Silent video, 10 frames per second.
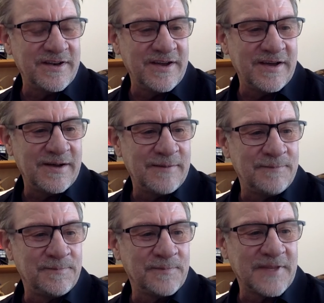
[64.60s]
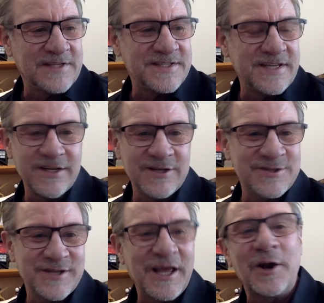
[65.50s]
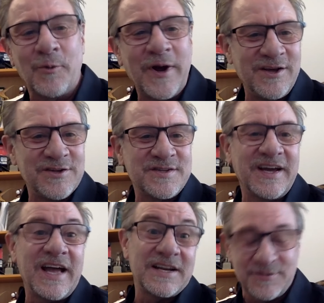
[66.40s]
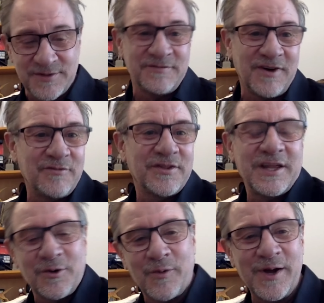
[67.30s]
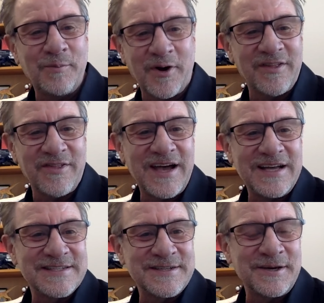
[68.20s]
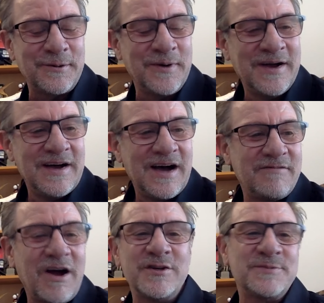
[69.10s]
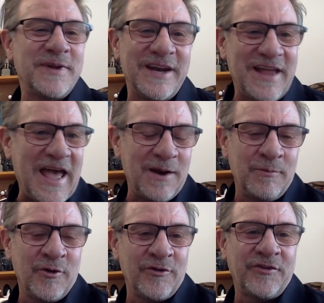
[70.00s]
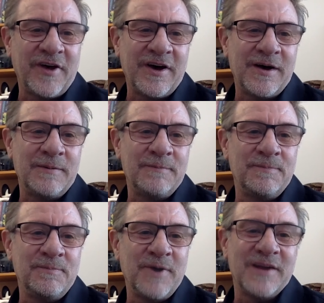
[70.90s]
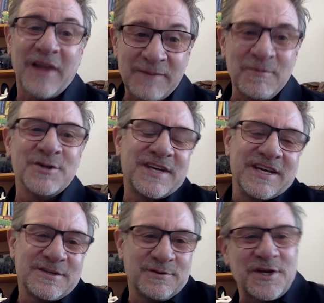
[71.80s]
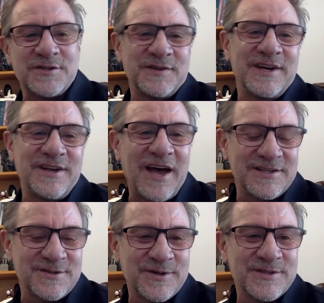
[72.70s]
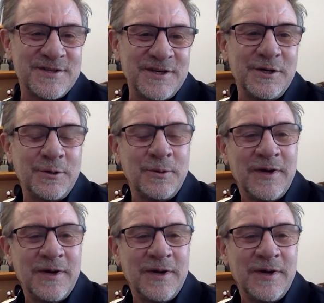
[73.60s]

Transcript: uh, seals and killer whales. So I actually was involved with killer whale part of that. So I've always been into animals. Uh, but like most kids, I was also into dinosaurs too.